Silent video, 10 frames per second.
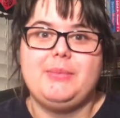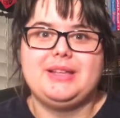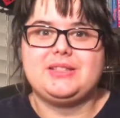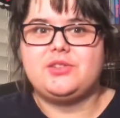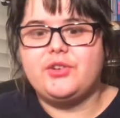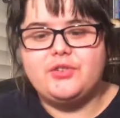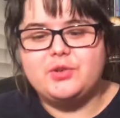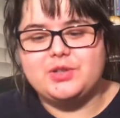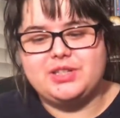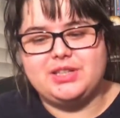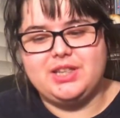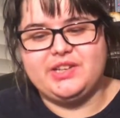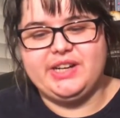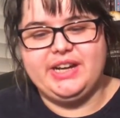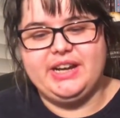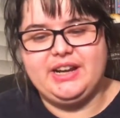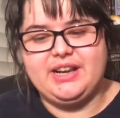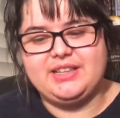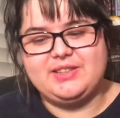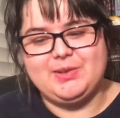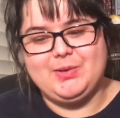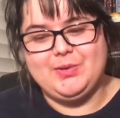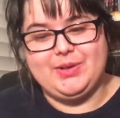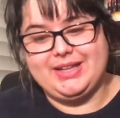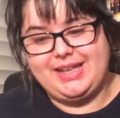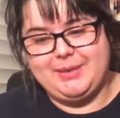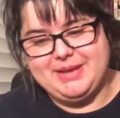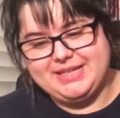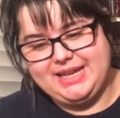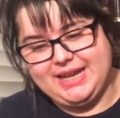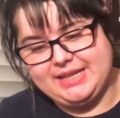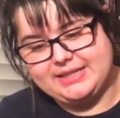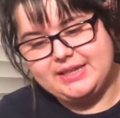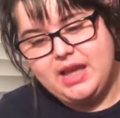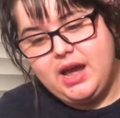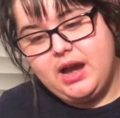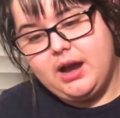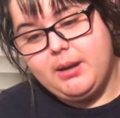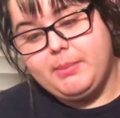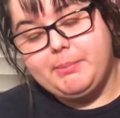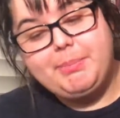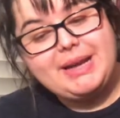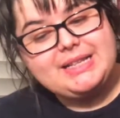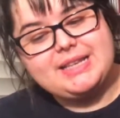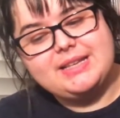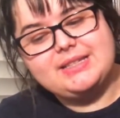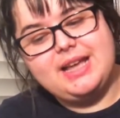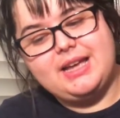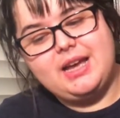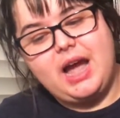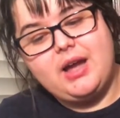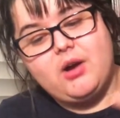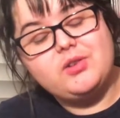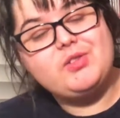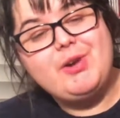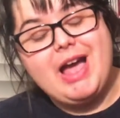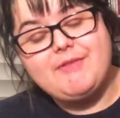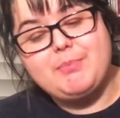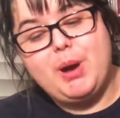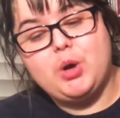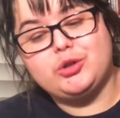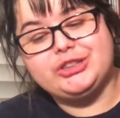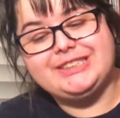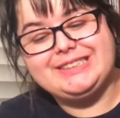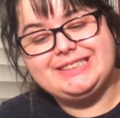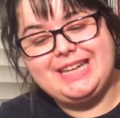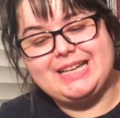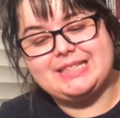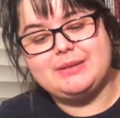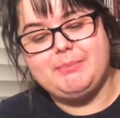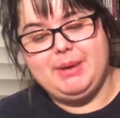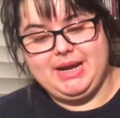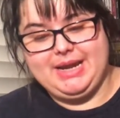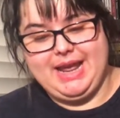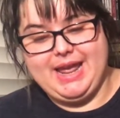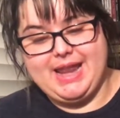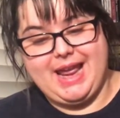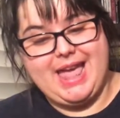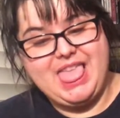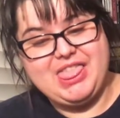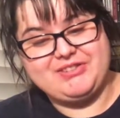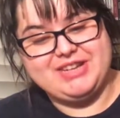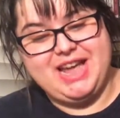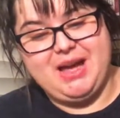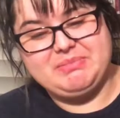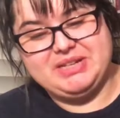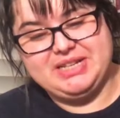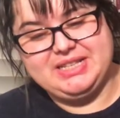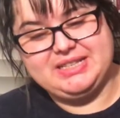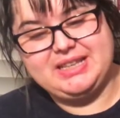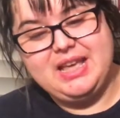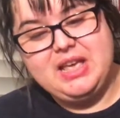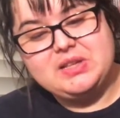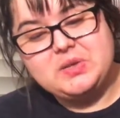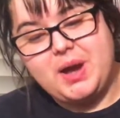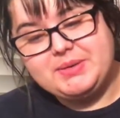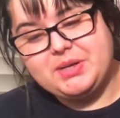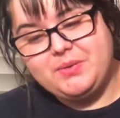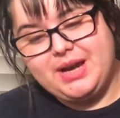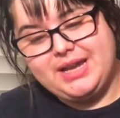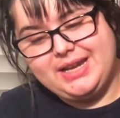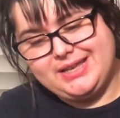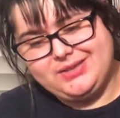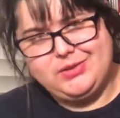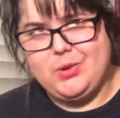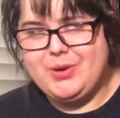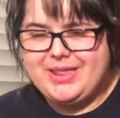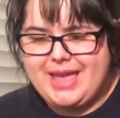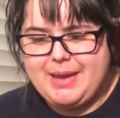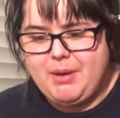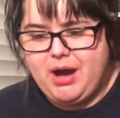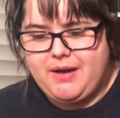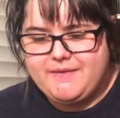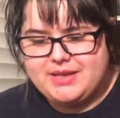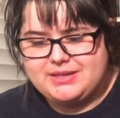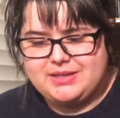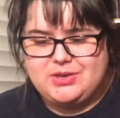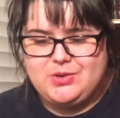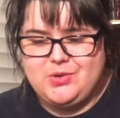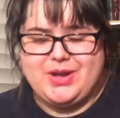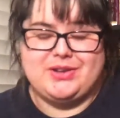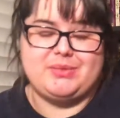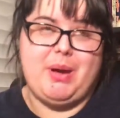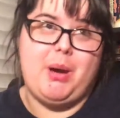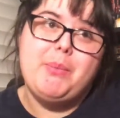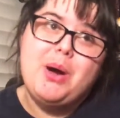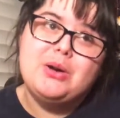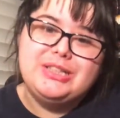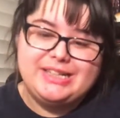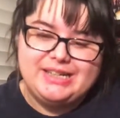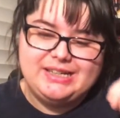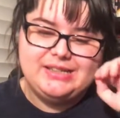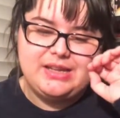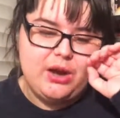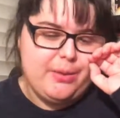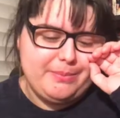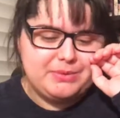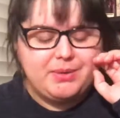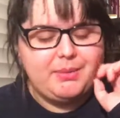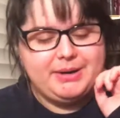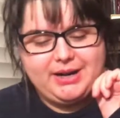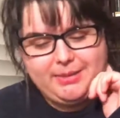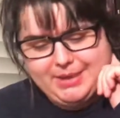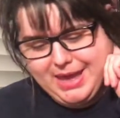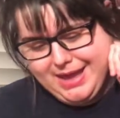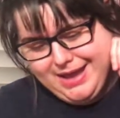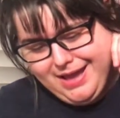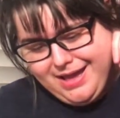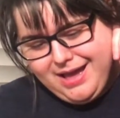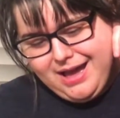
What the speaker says: it's Gryffindor Slytherin, so that's gotta be intense. But it says that I also have a potions test Monday, and I got 3 options. So option 1 is go to the game. Obviously, who cares about potions? It's probably not me.